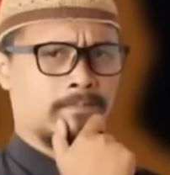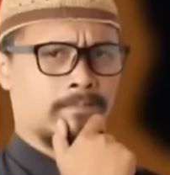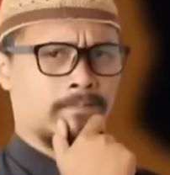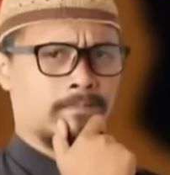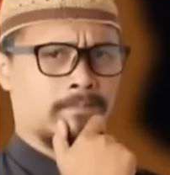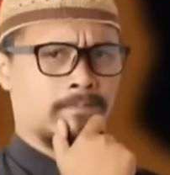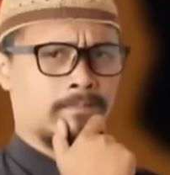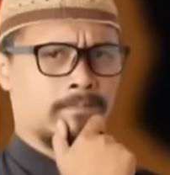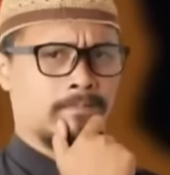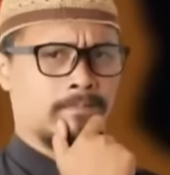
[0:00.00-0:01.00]

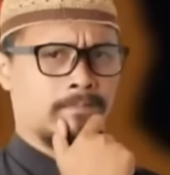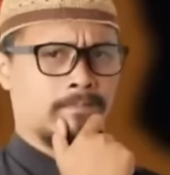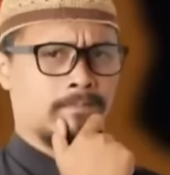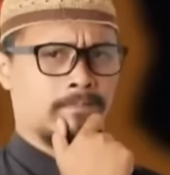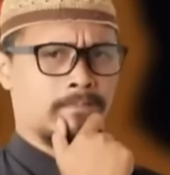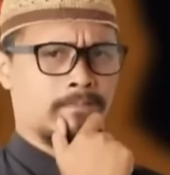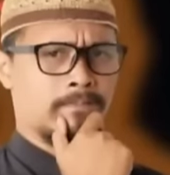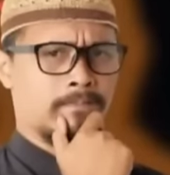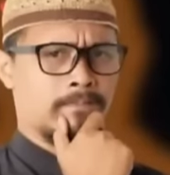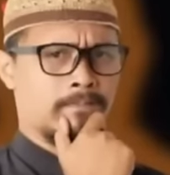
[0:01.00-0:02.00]

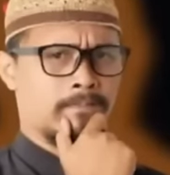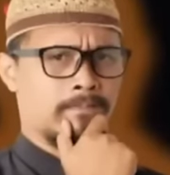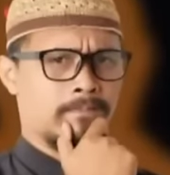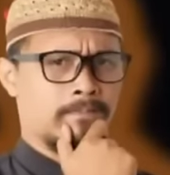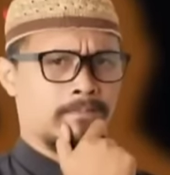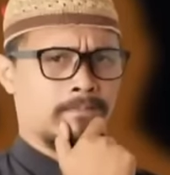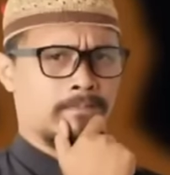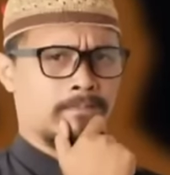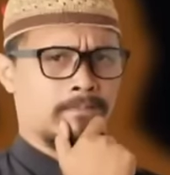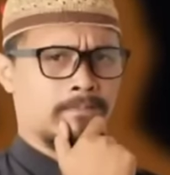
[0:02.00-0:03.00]

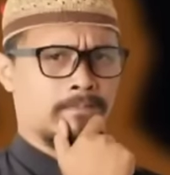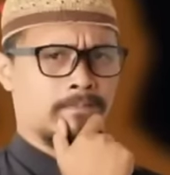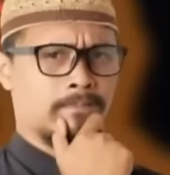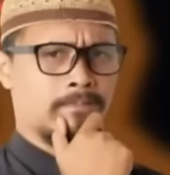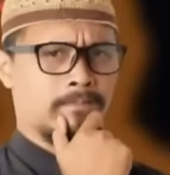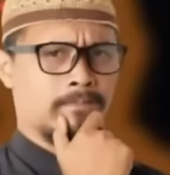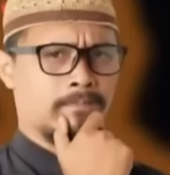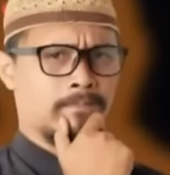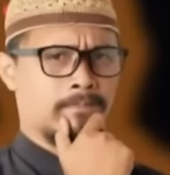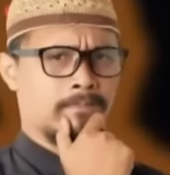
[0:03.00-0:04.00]

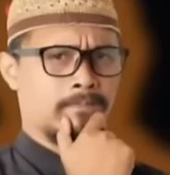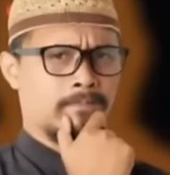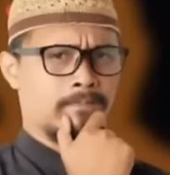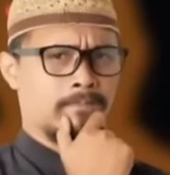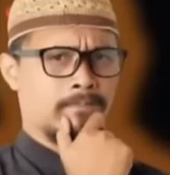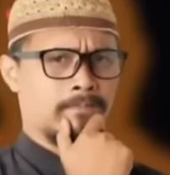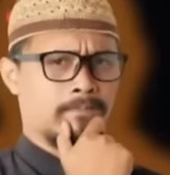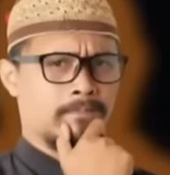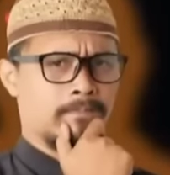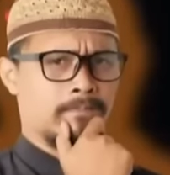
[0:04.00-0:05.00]
This person isn't speaking.